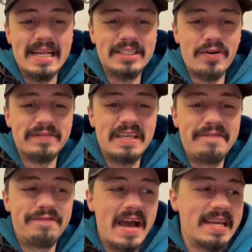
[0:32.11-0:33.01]
It's
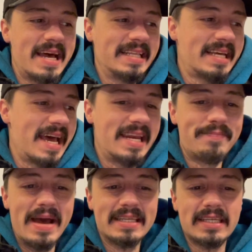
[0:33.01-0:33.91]
UFC Fight Night tonight in
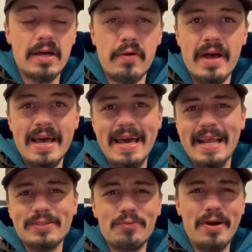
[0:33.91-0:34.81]
Mexico, and
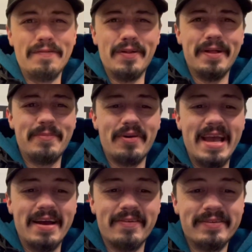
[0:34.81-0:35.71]
it's Royval and
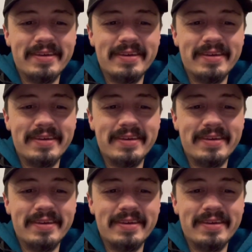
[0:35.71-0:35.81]
Moreno.